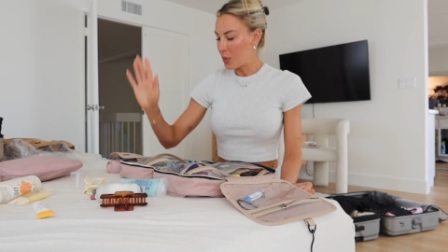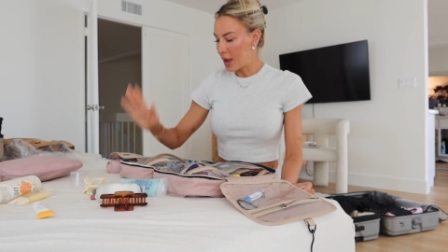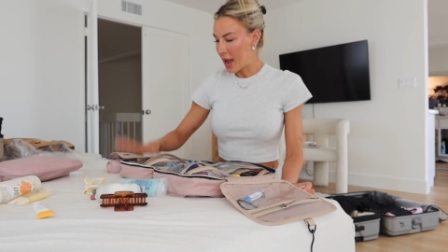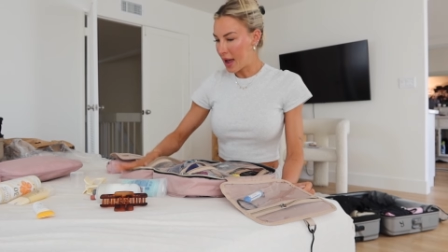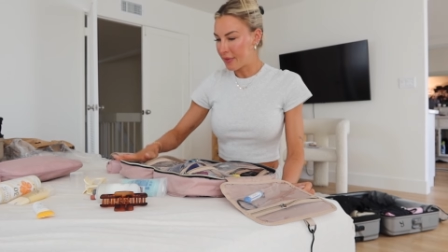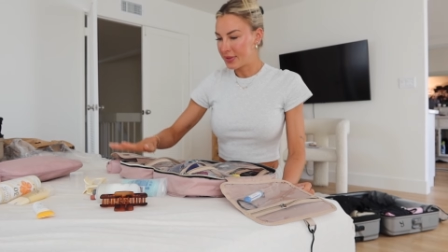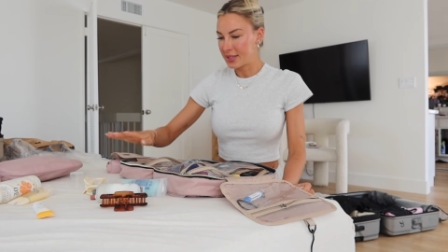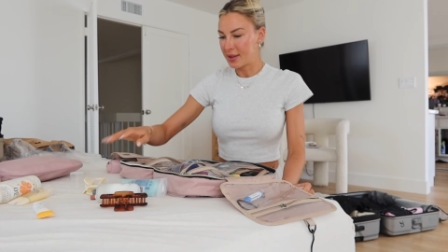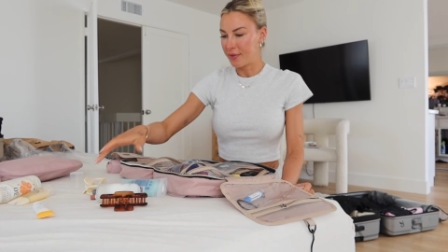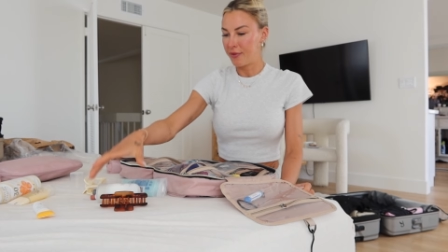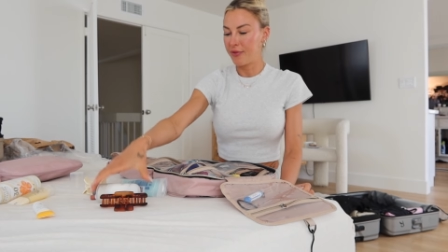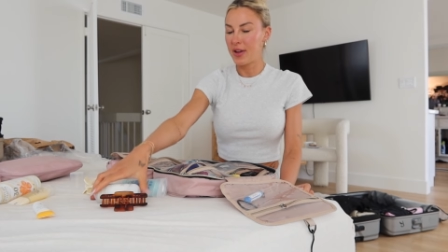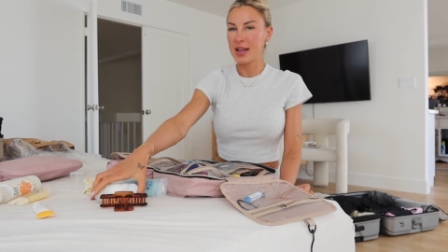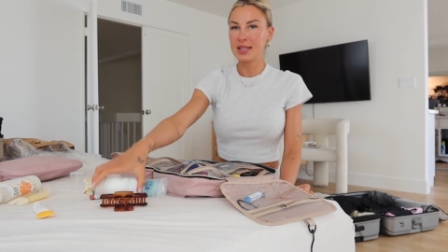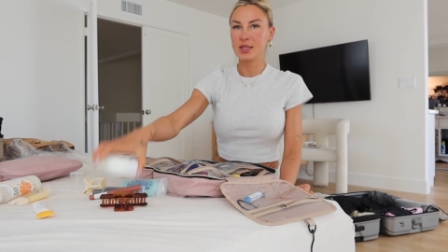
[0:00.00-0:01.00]
We have some
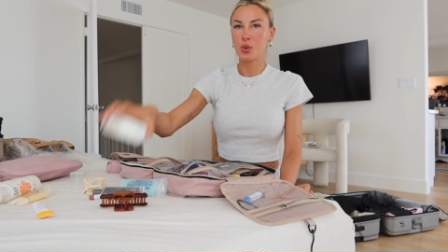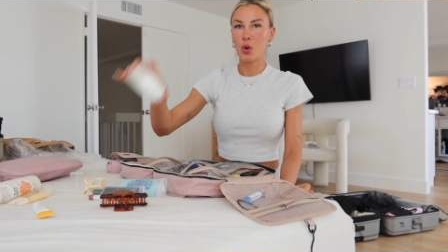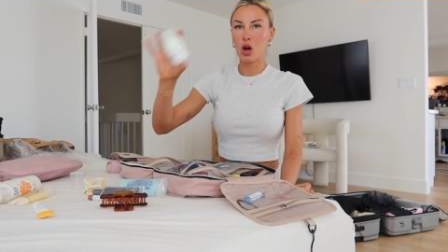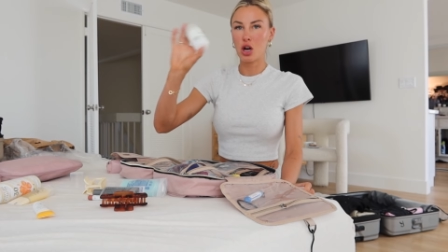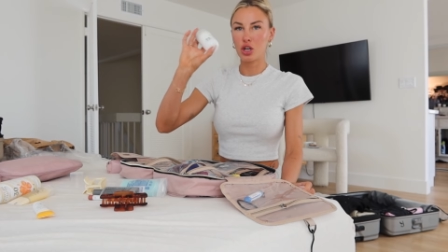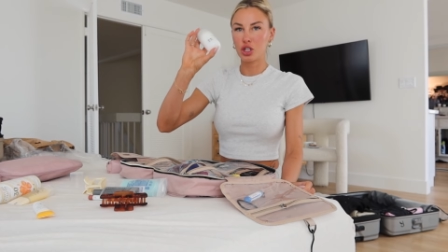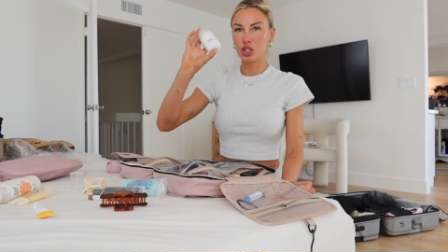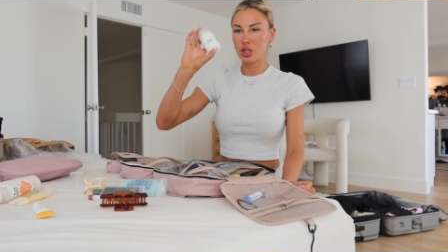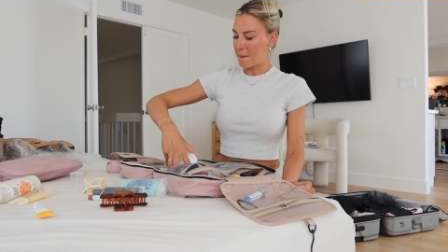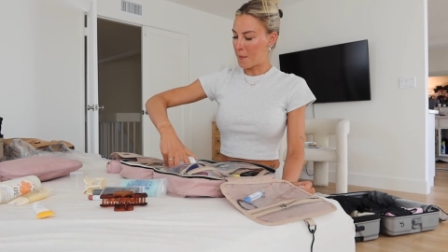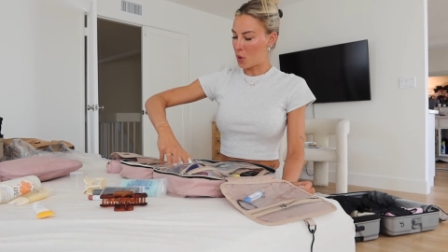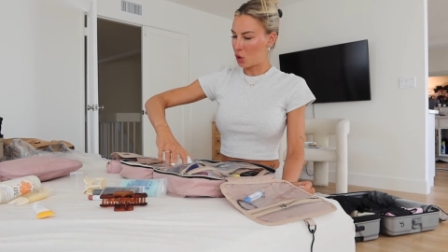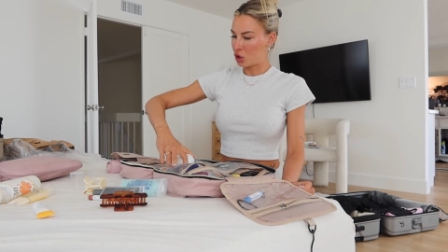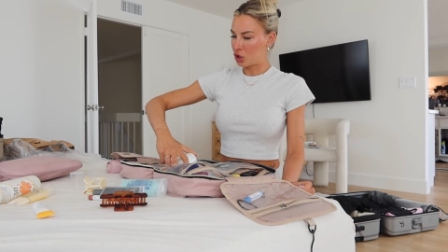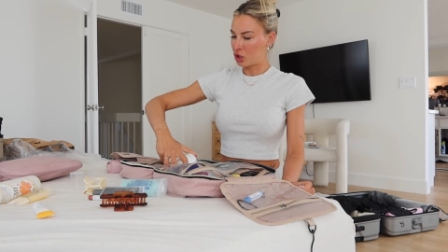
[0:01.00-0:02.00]
face wash,
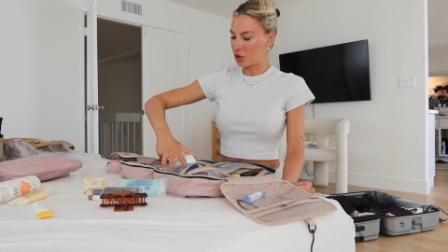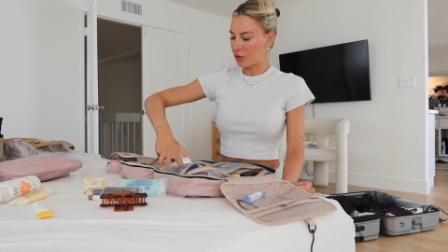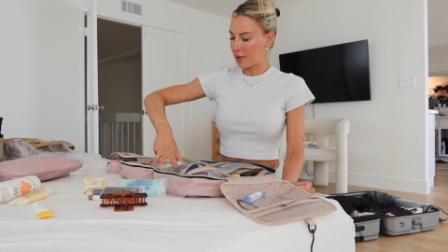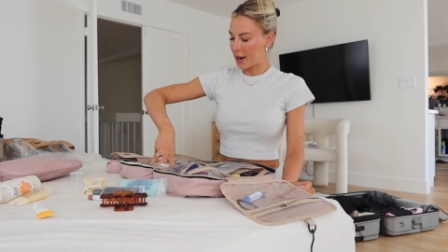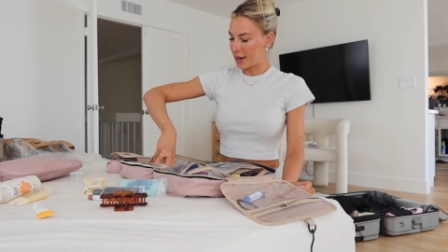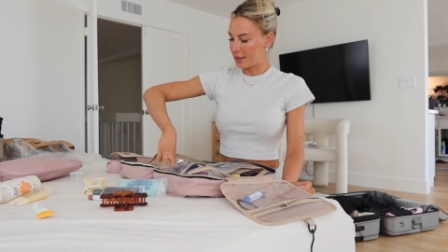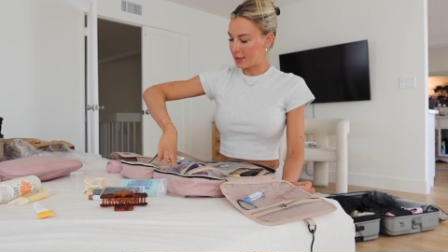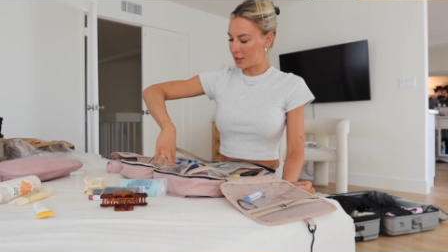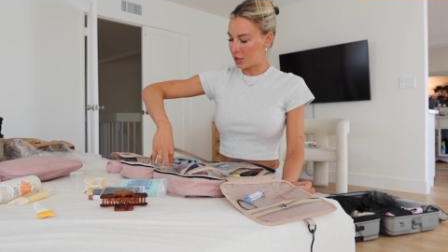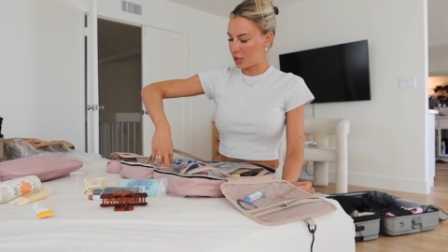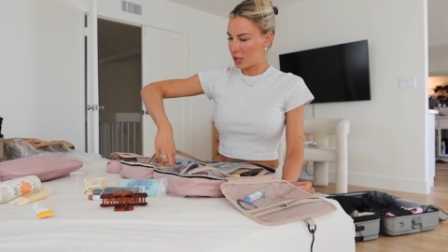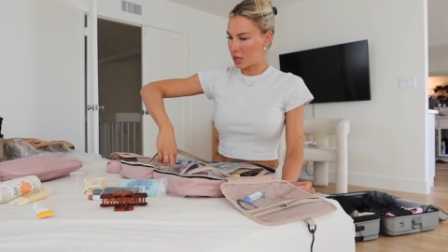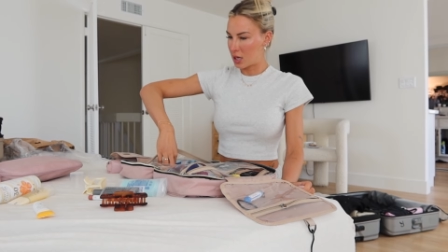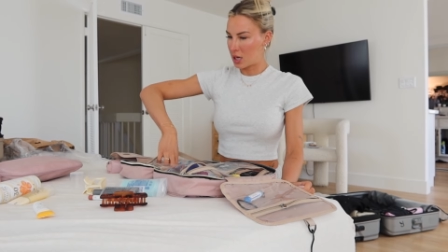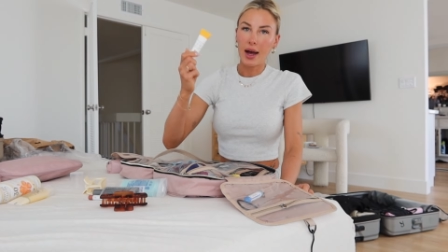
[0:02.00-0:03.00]

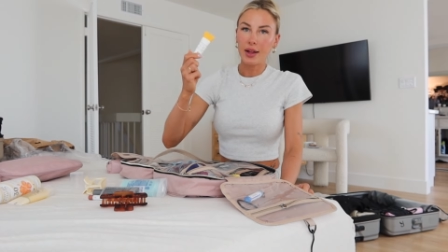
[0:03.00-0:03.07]
moisturizer,